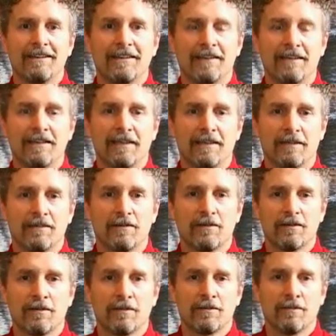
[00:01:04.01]
And uh,
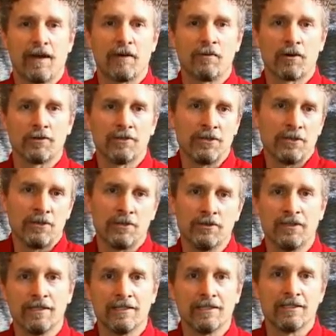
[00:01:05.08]
my word to
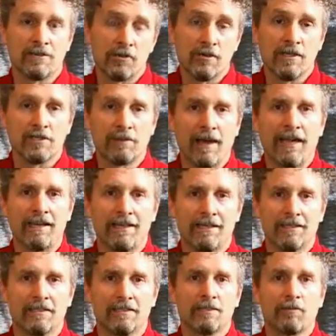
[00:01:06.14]
you is through this
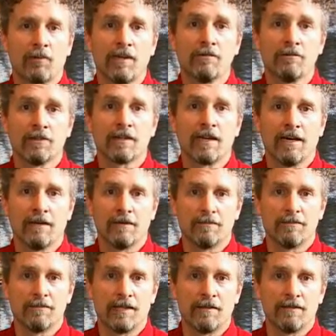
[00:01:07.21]
painting is spring will come.
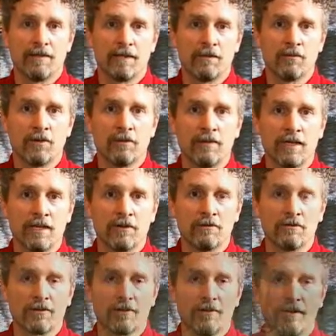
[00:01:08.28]
It, it will be
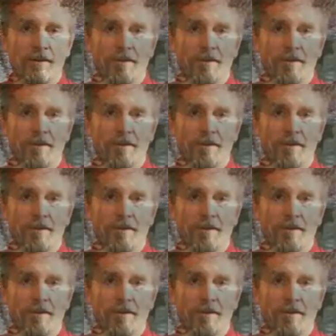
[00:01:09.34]
over.